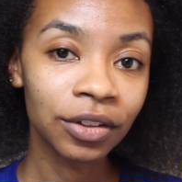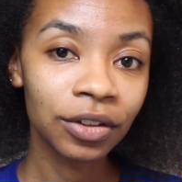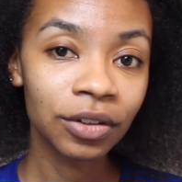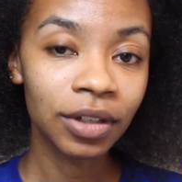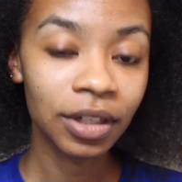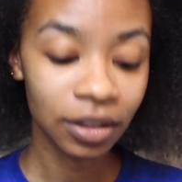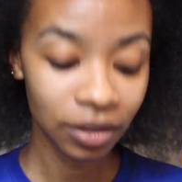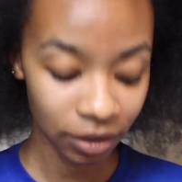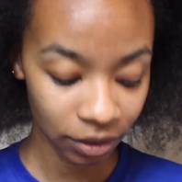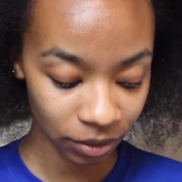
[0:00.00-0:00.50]
you
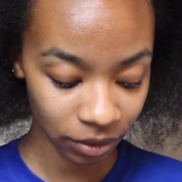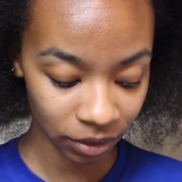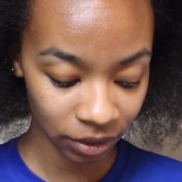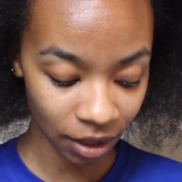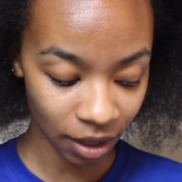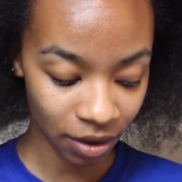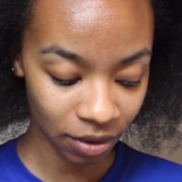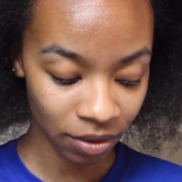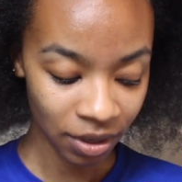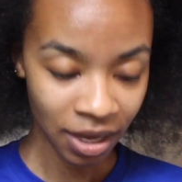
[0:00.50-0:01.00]
can do
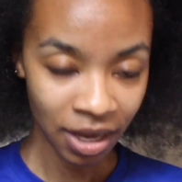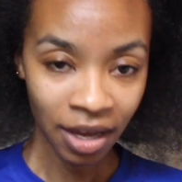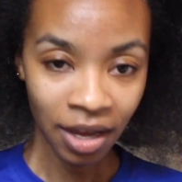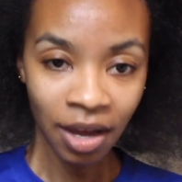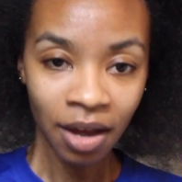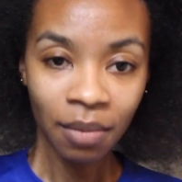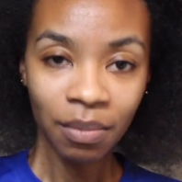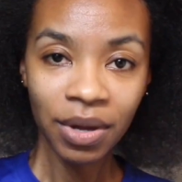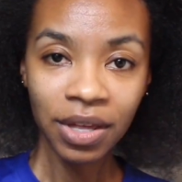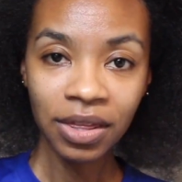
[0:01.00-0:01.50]
so.
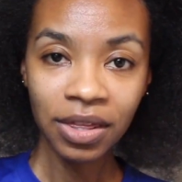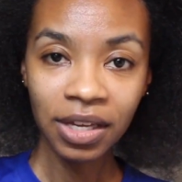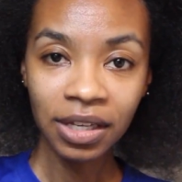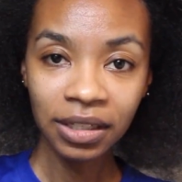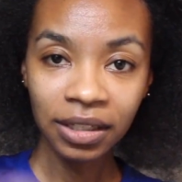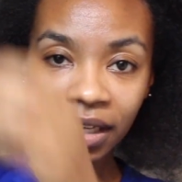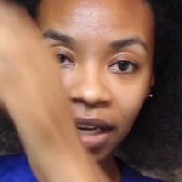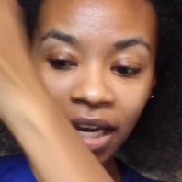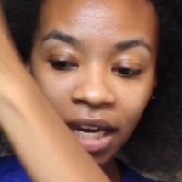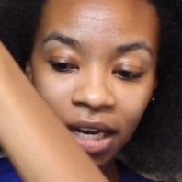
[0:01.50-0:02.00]
But
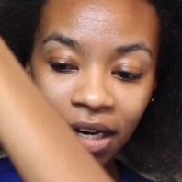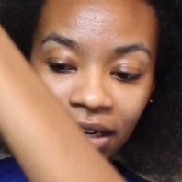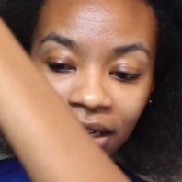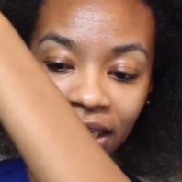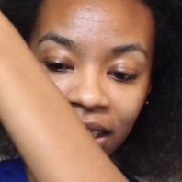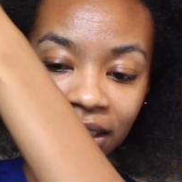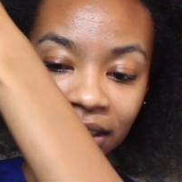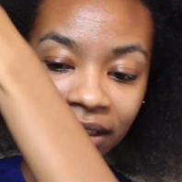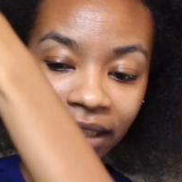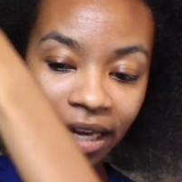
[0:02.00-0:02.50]
this hair
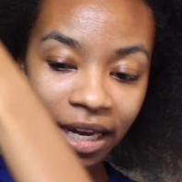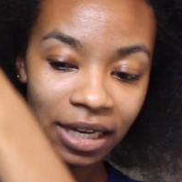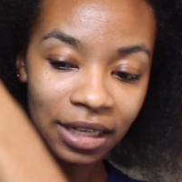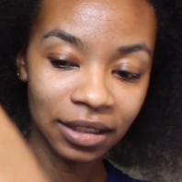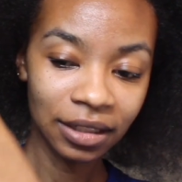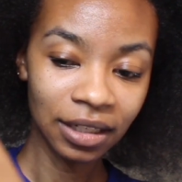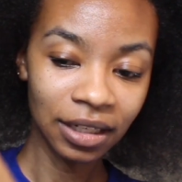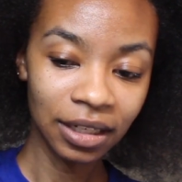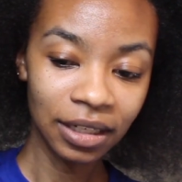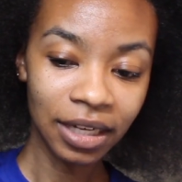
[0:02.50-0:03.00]
is
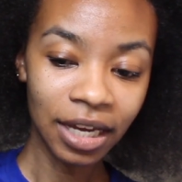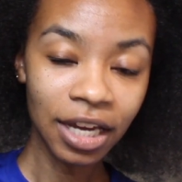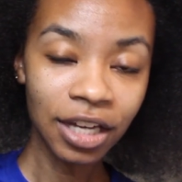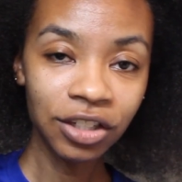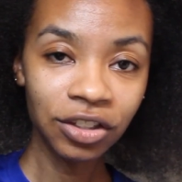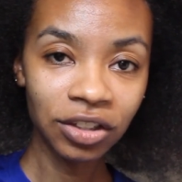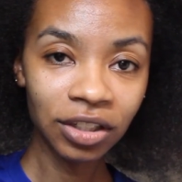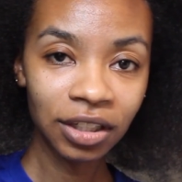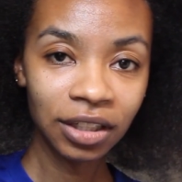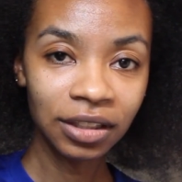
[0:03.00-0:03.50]
18
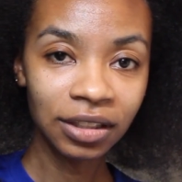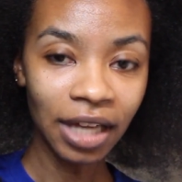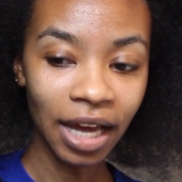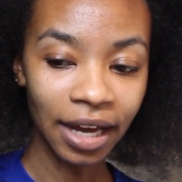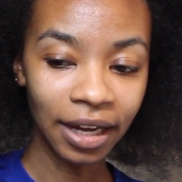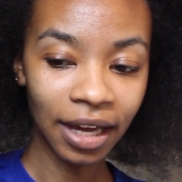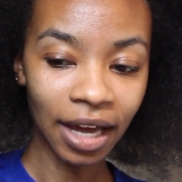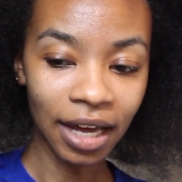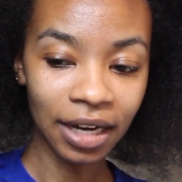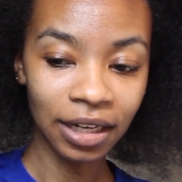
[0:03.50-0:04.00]
inches.
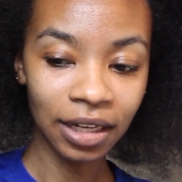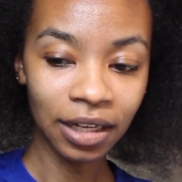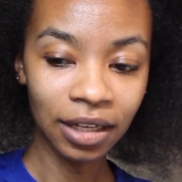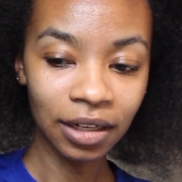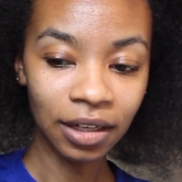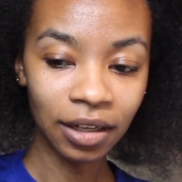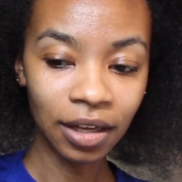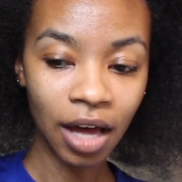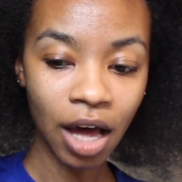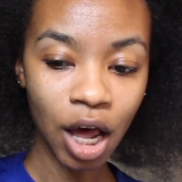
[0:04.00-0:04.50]
I got it in
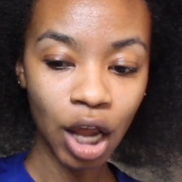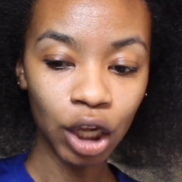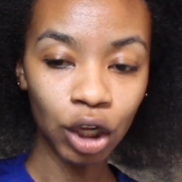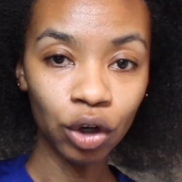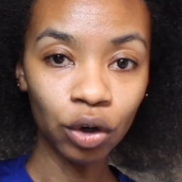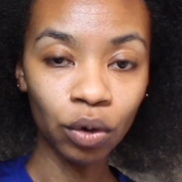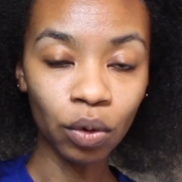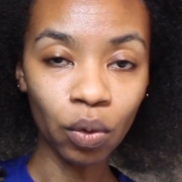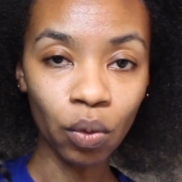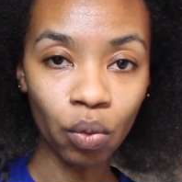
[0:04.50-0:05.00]
the
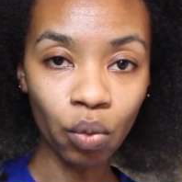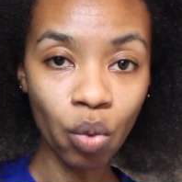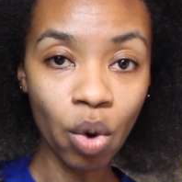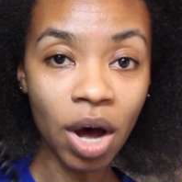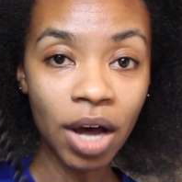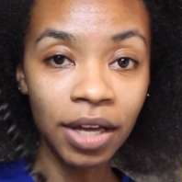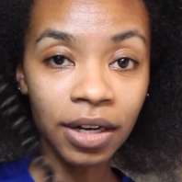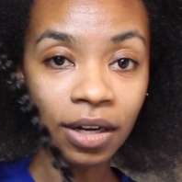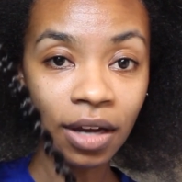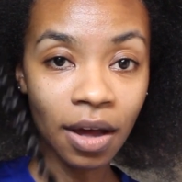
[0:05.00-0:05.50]
color
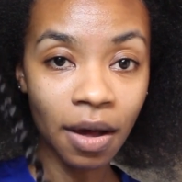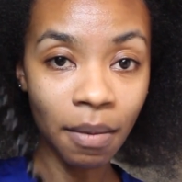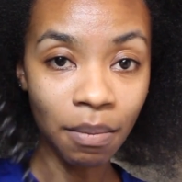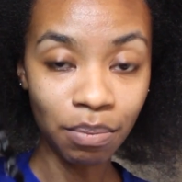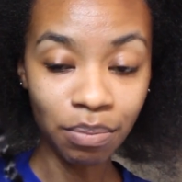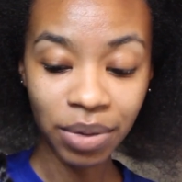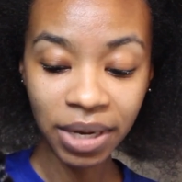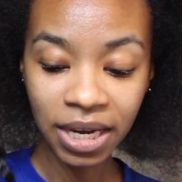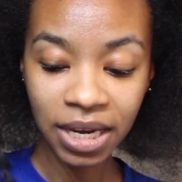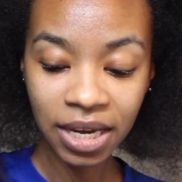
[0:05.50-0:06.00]

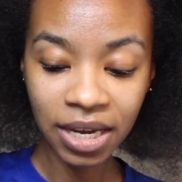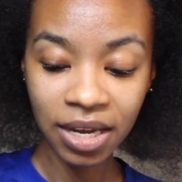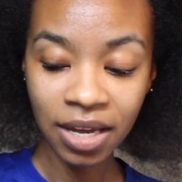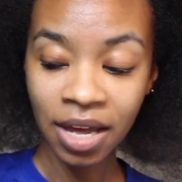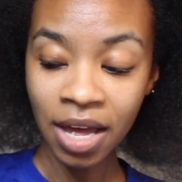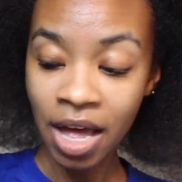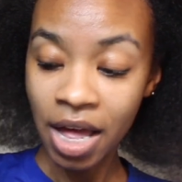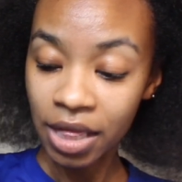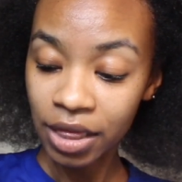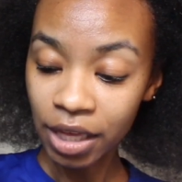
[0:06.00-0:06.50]
1B.
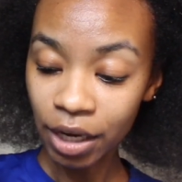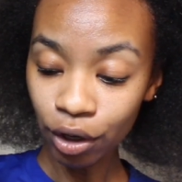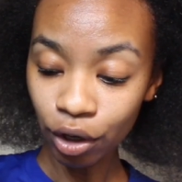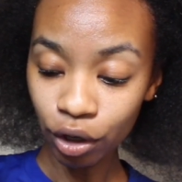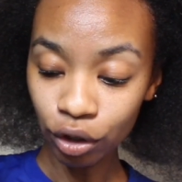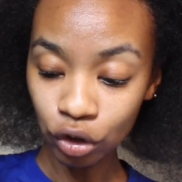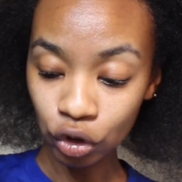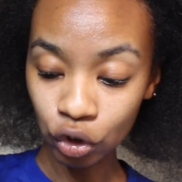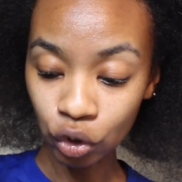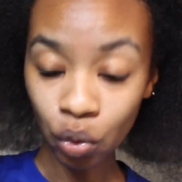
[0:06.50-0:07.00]
There
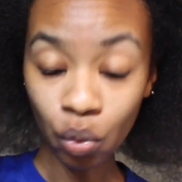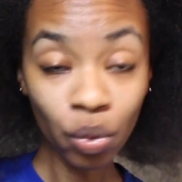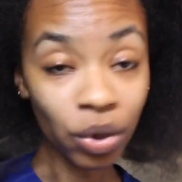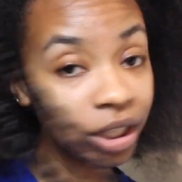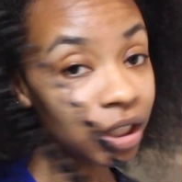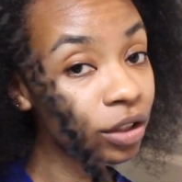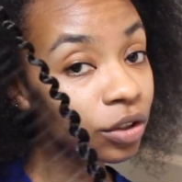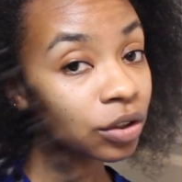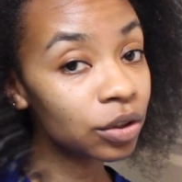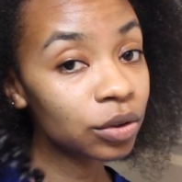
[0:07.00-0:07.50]
are
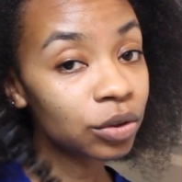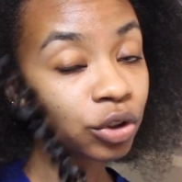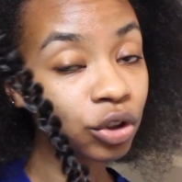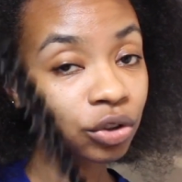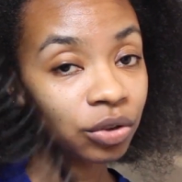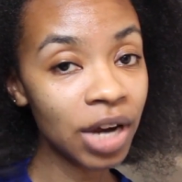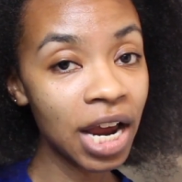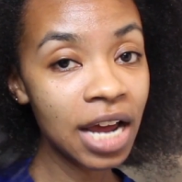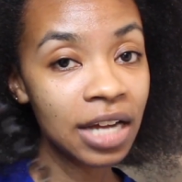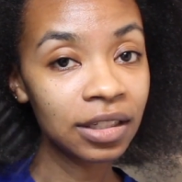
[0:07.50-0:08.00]
22
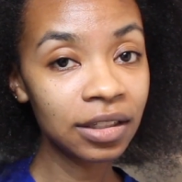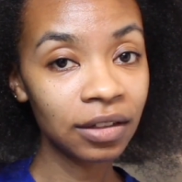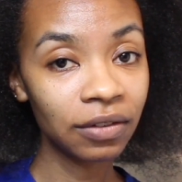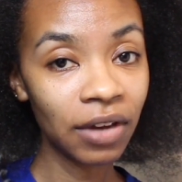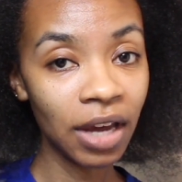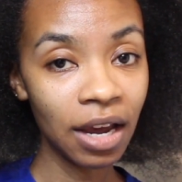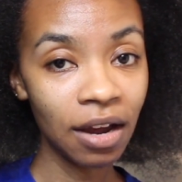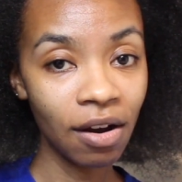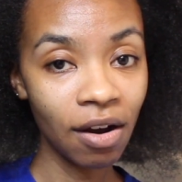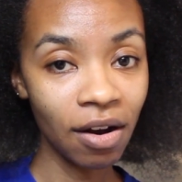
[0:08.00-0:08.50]
strands of
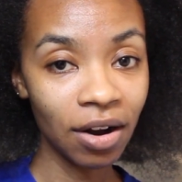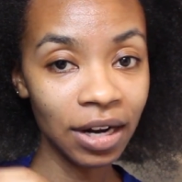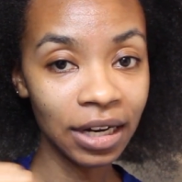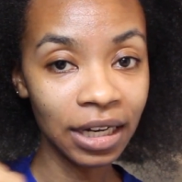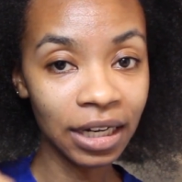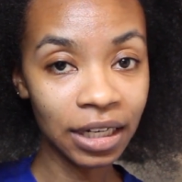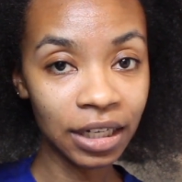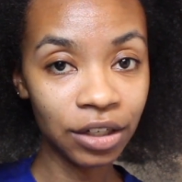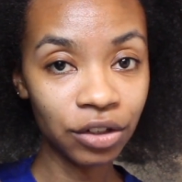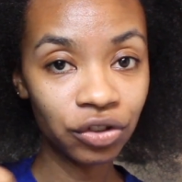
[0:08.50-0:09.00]
hair
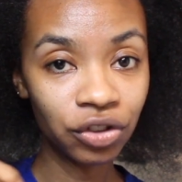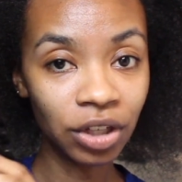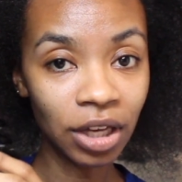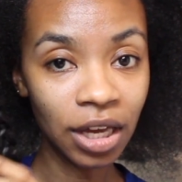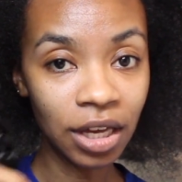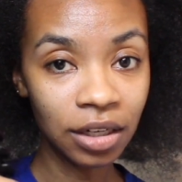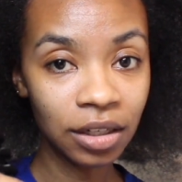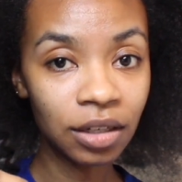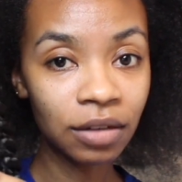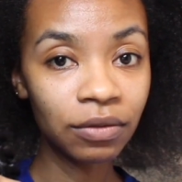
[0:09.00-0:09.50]
in
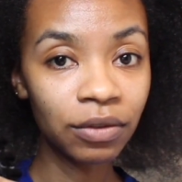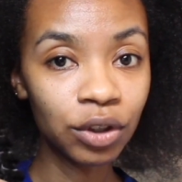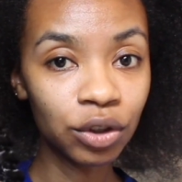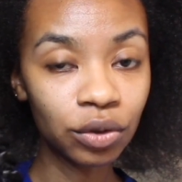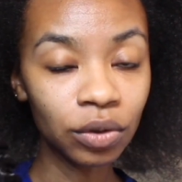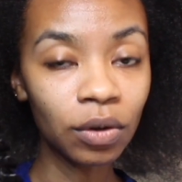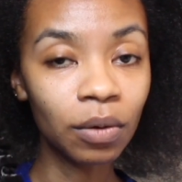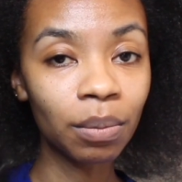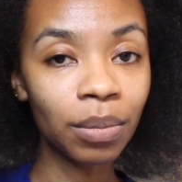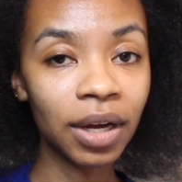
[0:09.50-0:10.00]
each
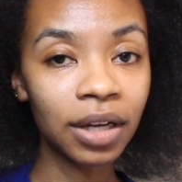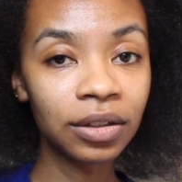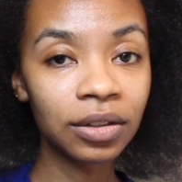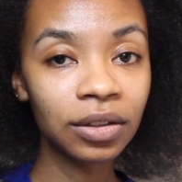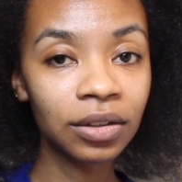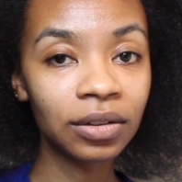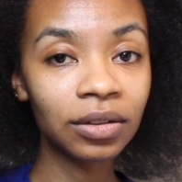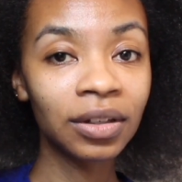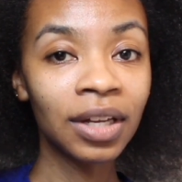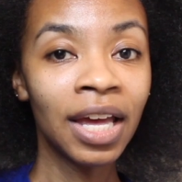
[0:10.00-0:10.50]
individual
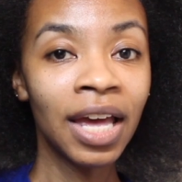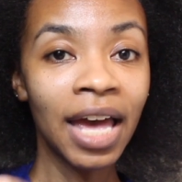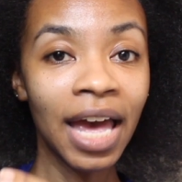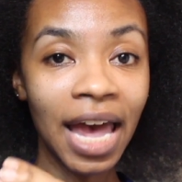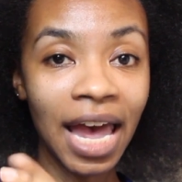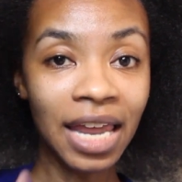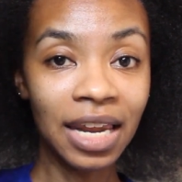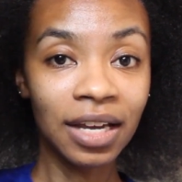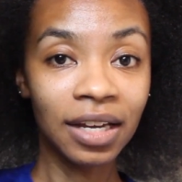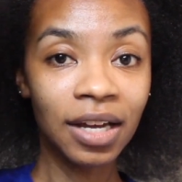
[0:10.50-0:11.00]
bundle,
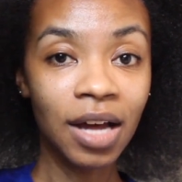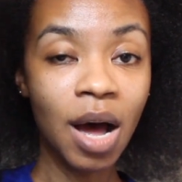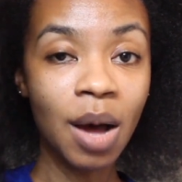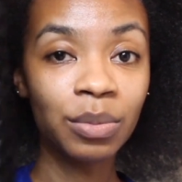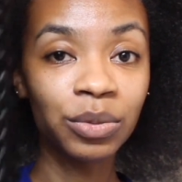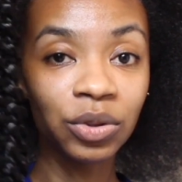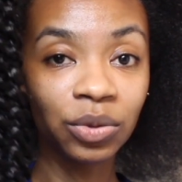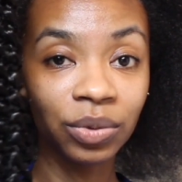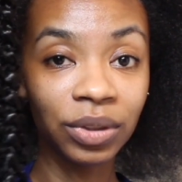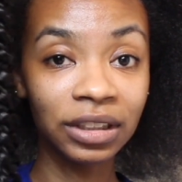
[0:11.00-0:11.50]
and it
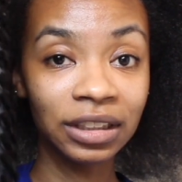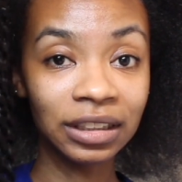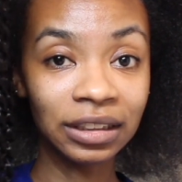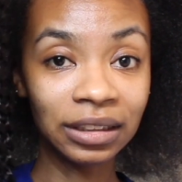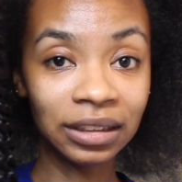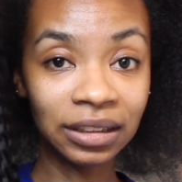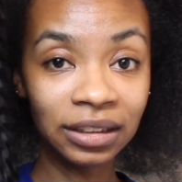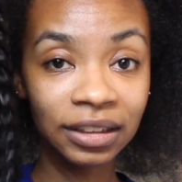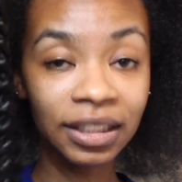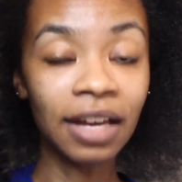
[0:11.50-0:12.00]
comes with
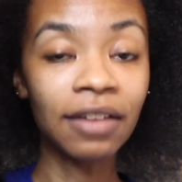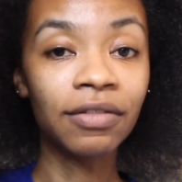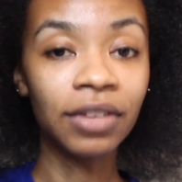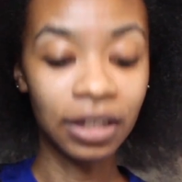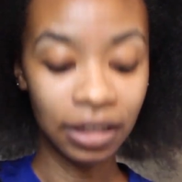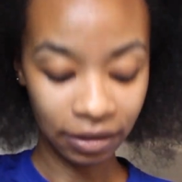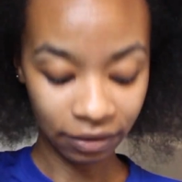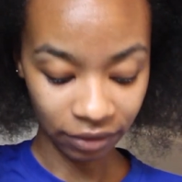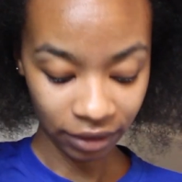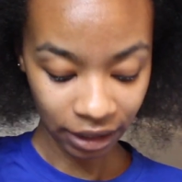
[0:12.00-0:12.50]

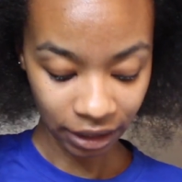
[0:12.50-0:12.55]
7 of